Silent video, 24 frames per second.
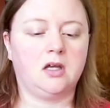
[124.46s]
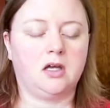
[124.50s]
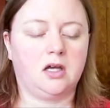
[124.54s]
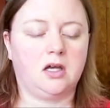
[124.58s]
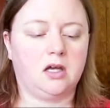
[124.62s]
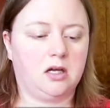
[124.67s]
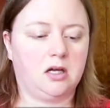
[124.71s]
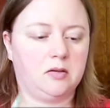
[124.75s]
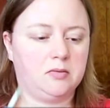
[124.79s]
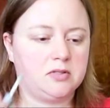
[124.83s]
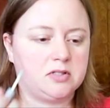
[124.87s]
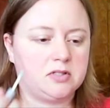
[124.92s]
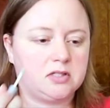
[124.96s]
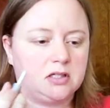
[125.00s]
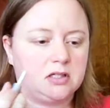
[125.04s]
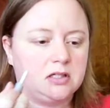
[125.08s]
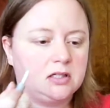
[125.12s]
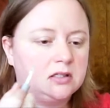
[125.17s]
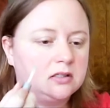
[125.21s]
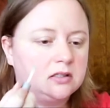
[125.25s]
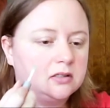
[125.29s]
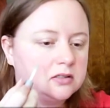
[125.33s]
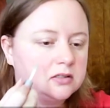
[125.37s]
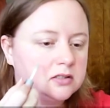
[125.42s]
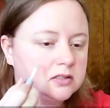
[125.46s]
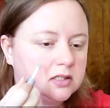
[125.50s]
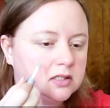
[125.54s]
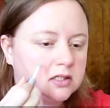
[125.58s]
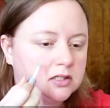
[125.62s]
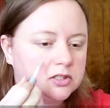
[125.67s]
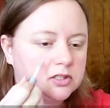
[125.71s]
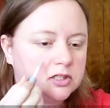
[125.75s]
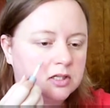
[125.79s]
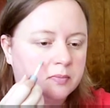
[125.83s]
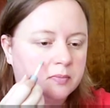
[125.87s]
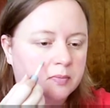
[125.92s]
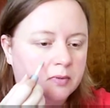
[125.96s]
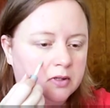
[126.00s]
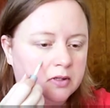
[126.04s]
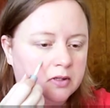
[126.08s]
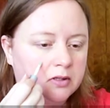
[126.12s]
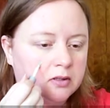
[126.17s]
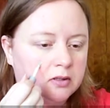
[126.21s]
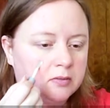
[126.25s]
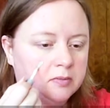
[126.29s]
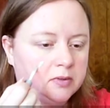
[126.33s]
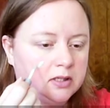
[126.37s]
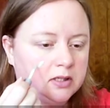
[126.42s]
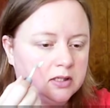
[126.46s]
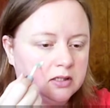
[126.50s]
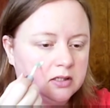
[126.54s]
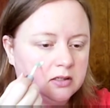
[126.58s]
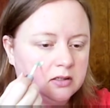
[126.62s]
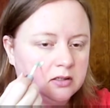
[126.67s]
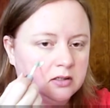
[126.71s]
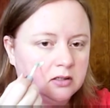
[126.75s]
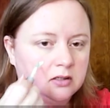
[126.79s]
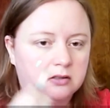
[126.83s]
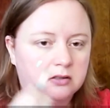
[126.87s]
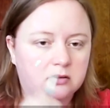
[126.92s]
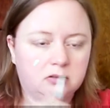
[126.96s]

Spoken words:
I'm just going to touch up a little bit here.